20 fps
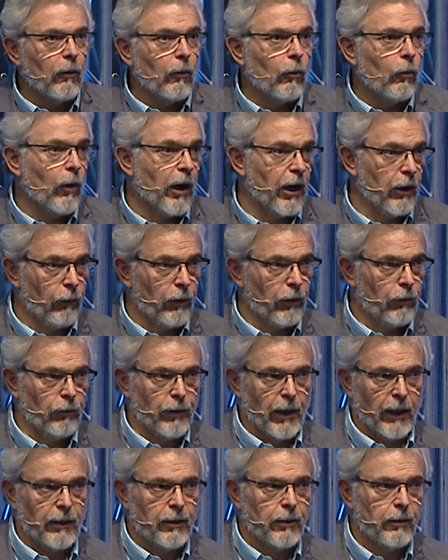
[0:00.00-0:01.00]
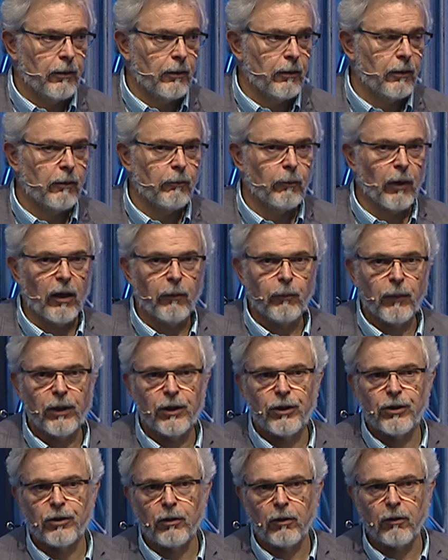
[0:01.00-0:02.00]
Why we do that? By
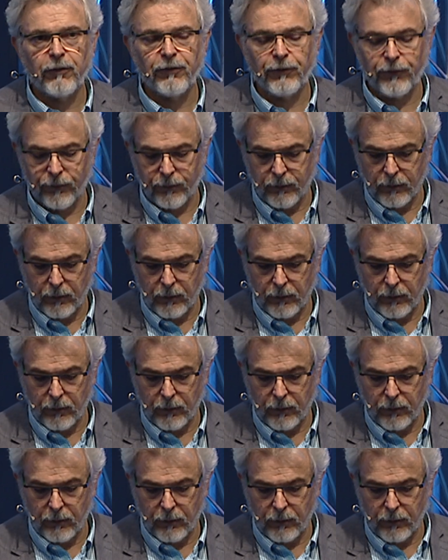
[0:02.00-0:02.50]
means of